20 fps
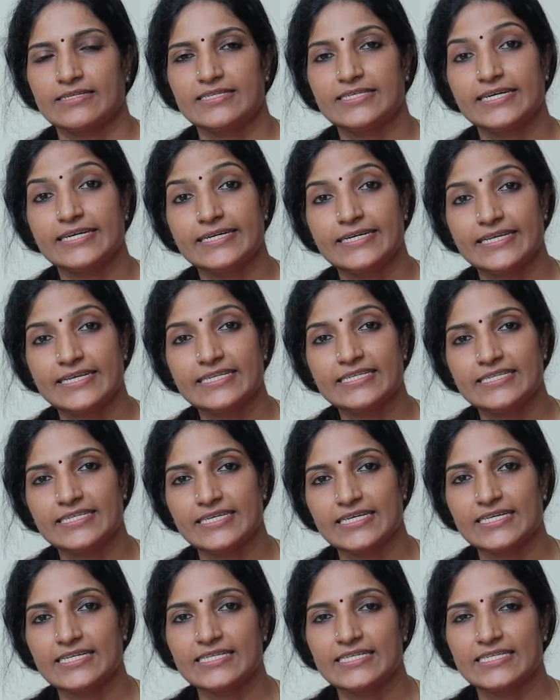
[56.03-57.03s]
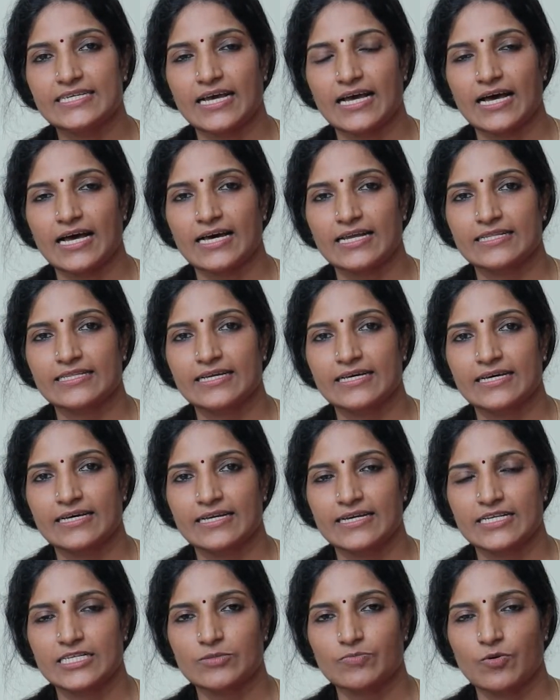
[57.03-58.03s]
certain genes are
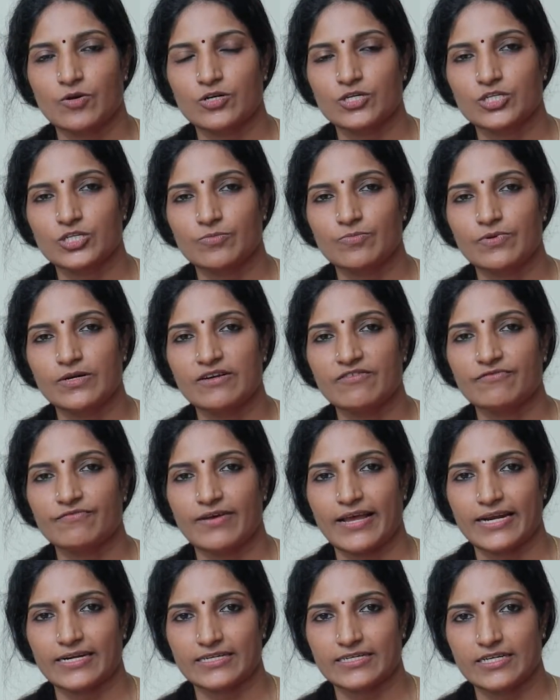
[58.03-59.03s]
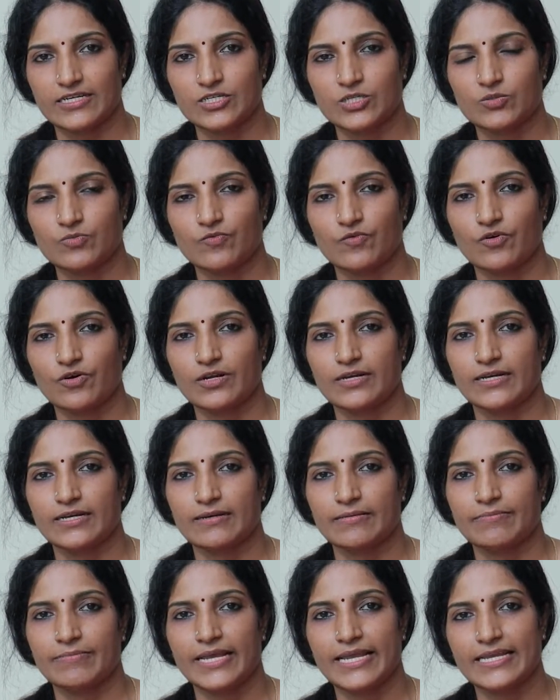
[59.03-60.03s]
the responsible factors for
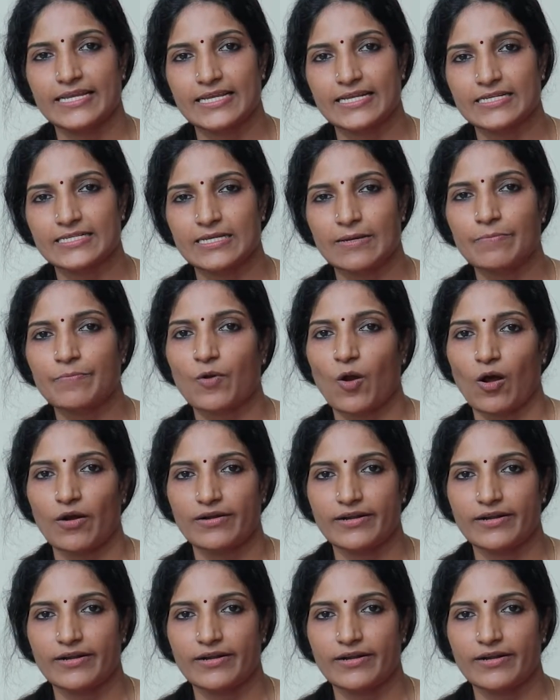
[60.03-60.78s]
making some